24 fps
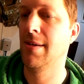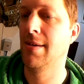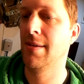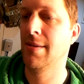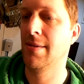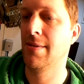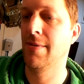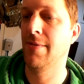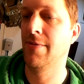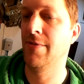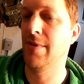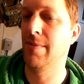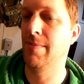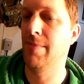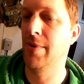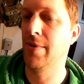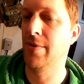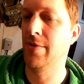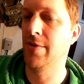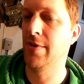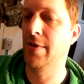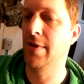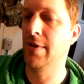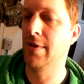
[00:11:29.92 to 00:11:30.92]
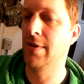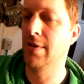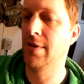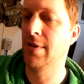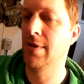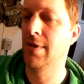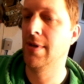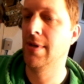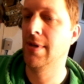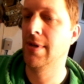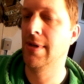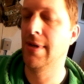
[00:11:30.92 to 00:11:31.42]
Obviously both sides.
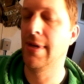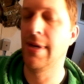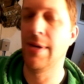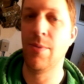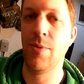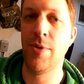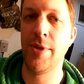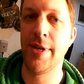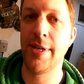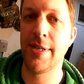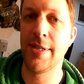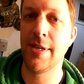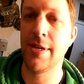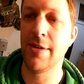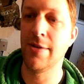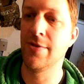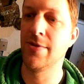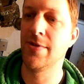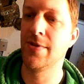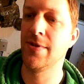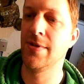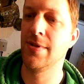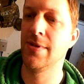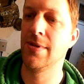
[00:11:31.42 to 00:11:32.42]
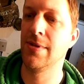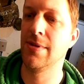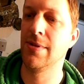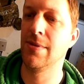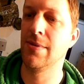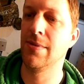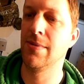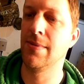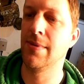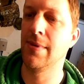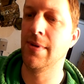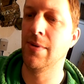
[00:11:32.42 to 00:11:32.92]
And what that does,
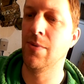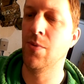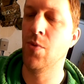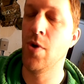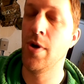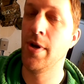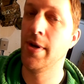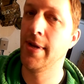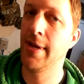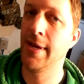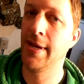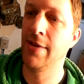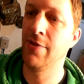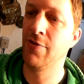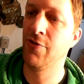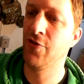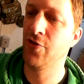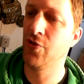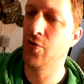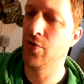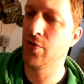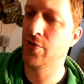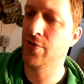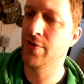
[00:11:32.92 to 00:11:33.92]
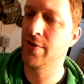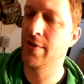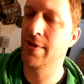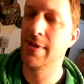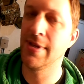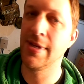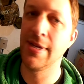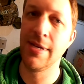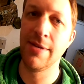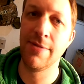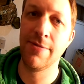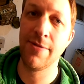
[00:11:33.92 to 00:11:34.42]
one, it ensures that
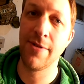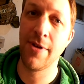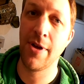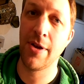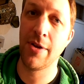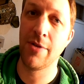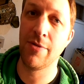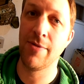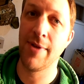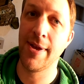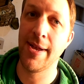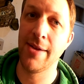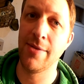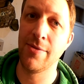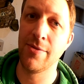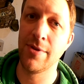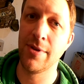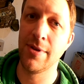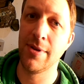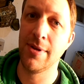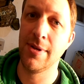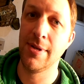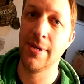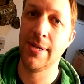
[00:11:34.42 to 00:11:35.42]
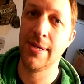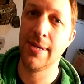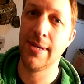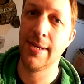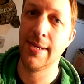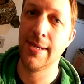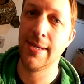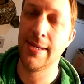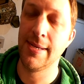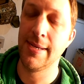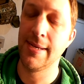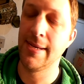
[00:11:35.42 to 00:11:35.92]
the final round
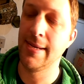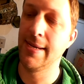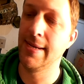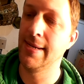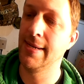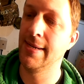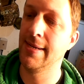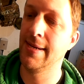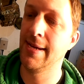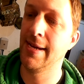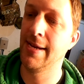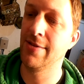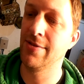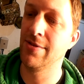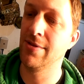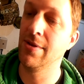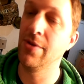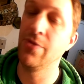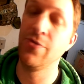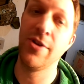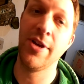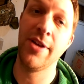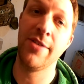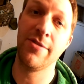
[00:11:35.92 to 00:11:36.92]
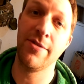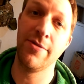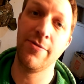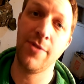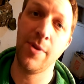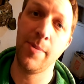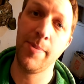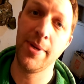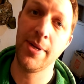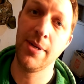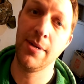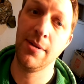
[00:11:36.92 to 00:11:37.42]
has no chance of
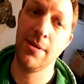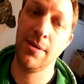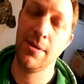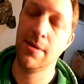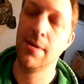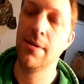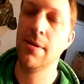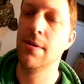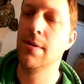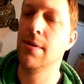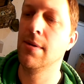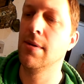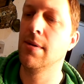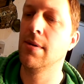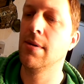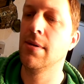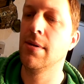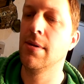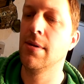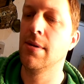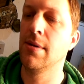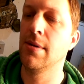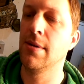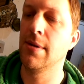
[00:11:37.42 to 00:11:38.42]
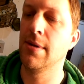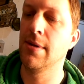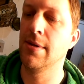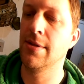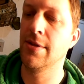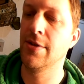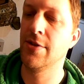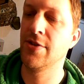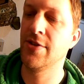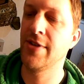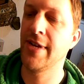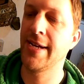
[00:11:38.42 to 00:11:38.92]
flipping. The
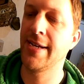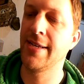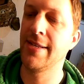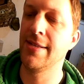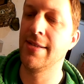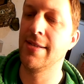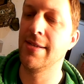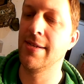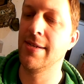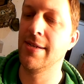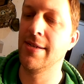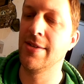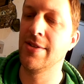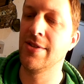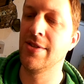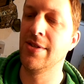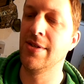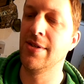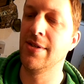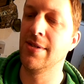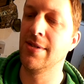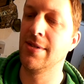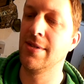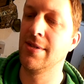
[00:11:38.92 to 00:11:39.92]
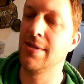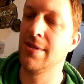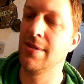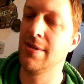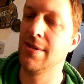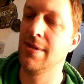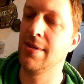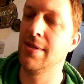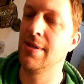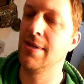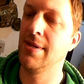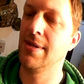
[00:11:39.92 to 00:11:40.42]
second is that
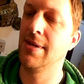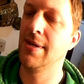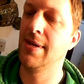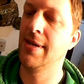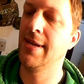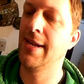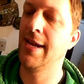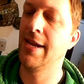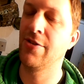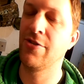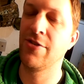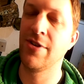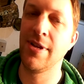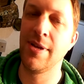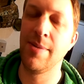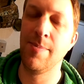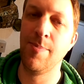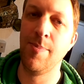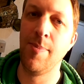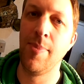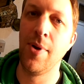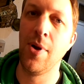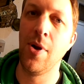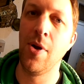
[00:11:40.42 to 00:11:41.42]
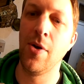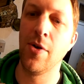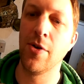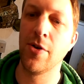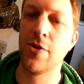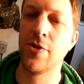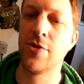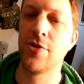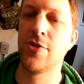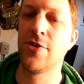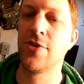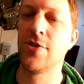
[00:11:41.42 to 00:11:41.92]
it actually
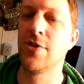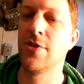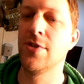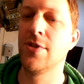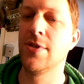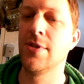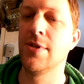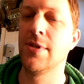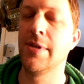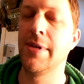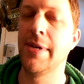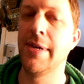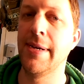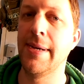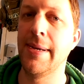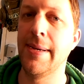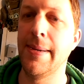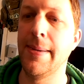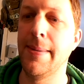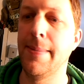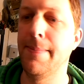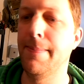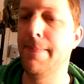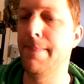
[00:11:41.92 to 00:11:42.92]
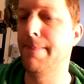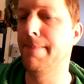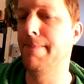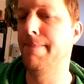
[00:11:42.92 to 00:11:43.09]
blocks the